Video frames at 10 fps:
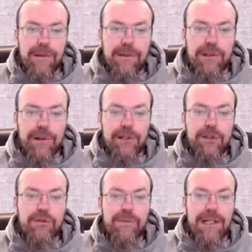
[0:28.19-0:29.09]
There are
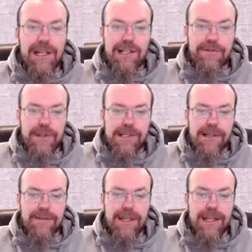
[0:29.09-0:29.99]
two meanings for the
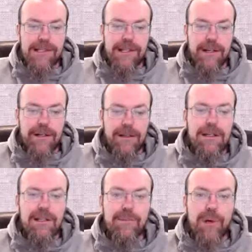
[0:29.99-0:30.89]
seven heads here.
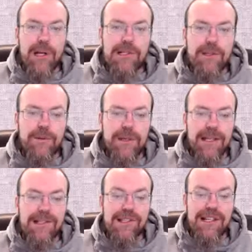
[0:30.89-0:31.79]
The prostitute
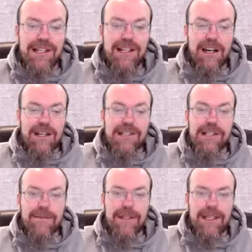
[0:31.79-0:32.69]
is sitting on
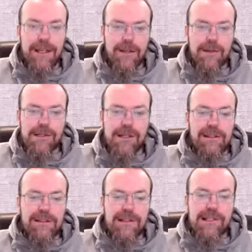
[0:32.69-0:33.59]
seven hills.
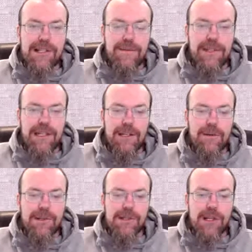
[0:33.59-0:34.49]
Seven
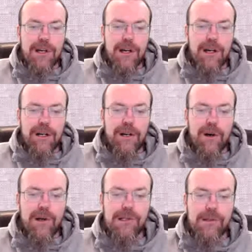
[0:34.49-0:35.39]
hills are
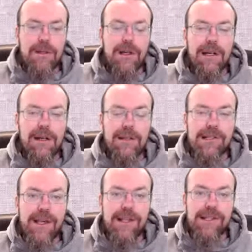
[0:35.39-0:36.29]
also uh,
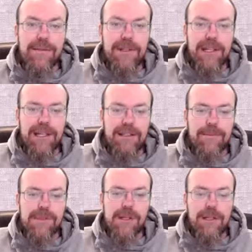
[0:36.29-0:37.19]
seven
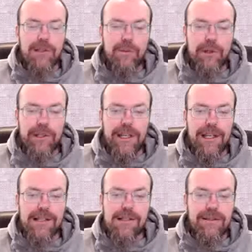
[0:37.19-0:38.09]
kingdoms. The word
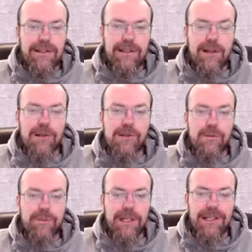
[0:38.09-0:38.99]
kings can also
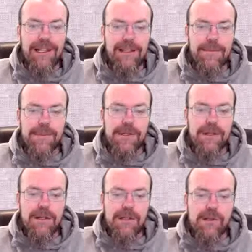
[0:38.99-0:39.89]
mean kingdoms,
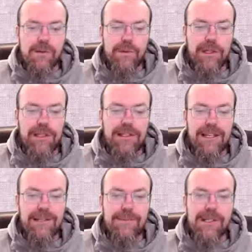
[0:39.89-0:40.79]
so we can take
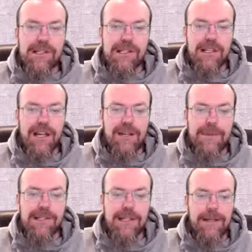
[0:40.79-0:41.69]
them
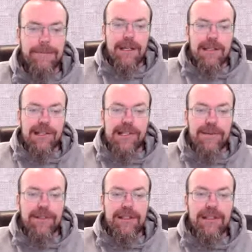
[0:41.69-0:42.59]
synonymously. The
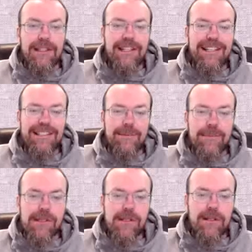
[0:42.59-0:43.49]
seven
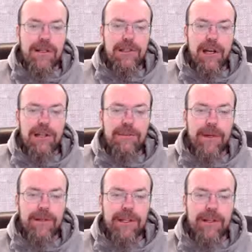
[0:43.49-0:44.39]
kingdoms uh, talked
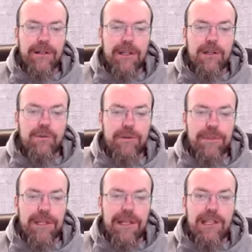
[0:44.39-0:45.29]
about here would
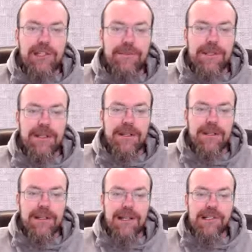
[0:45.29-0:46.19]
be Egypt,
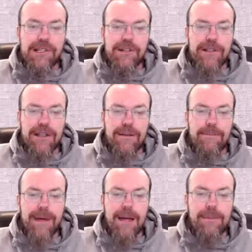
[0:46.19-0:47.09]
Assyria,
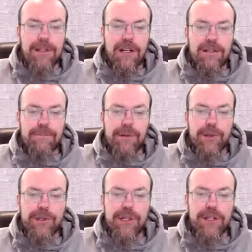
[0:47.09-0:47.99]
Babylon,
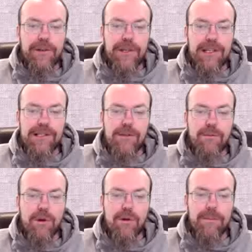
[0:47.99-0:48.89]
Persia, Greece,
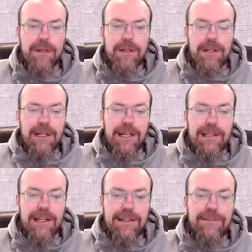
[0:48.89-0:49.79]
Rome, and
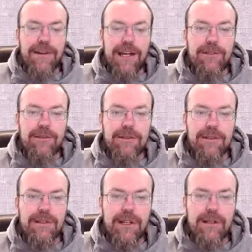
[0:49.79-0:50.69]
then the final
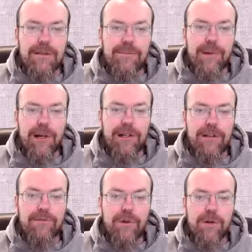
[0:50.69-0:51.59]
uh, part
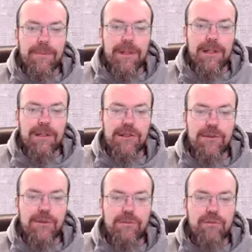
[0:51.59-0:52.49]
of Rome, uh,
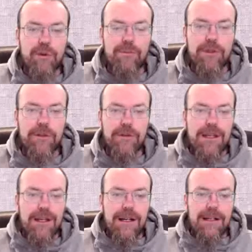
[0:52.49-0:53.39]
so Rome 2.
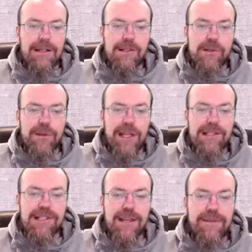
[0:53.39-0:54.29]
Uh, so that's
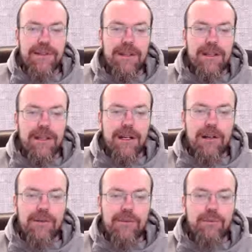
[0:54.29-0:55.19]
7.
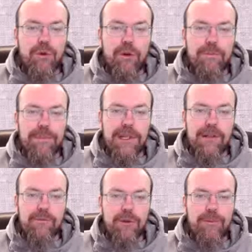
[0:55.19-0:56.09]
Uh, Rome
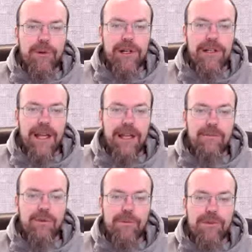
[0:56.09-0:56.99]
being Rome 1
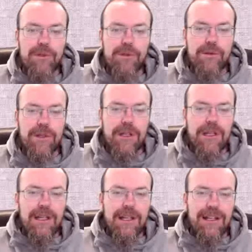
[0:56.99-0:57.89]
and Rome 2
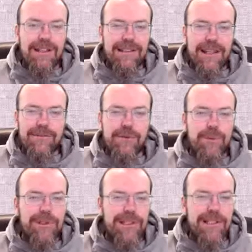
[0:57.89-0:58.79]
uh, never
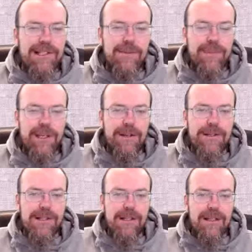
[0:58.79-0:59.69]
really
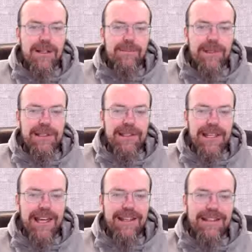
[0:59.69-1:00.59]
disappears, but
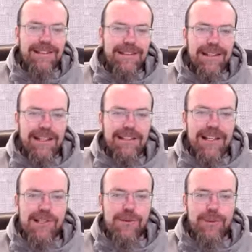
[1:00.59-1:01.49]
yet it
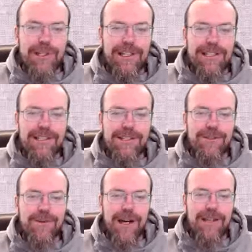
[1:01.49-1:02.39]
doesn't really
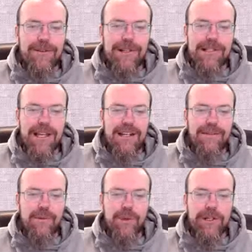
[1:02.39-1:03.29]
continue either. It's kind of
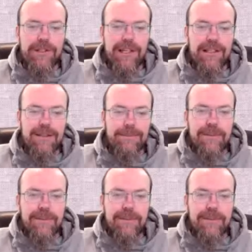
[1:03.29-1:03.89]
a weird kingdom.